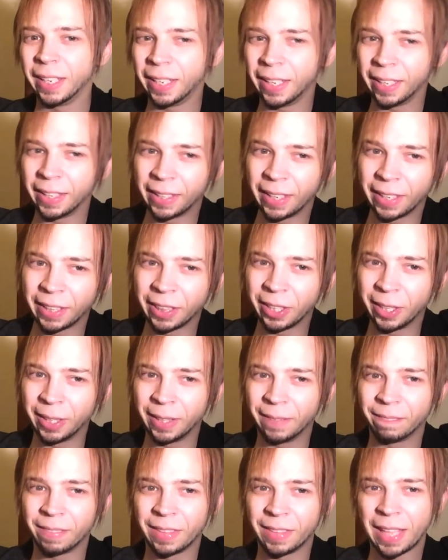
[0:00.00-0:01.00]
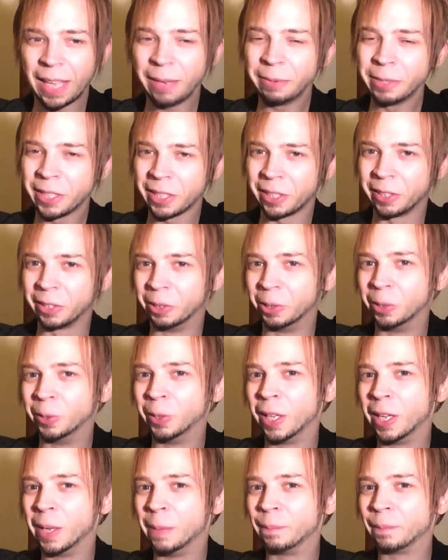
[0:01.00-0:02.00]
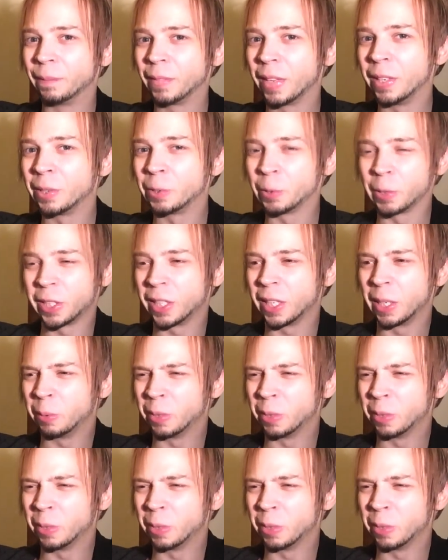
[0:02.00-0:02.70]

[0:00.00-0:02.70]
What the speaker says: And I thought that was a little interesting.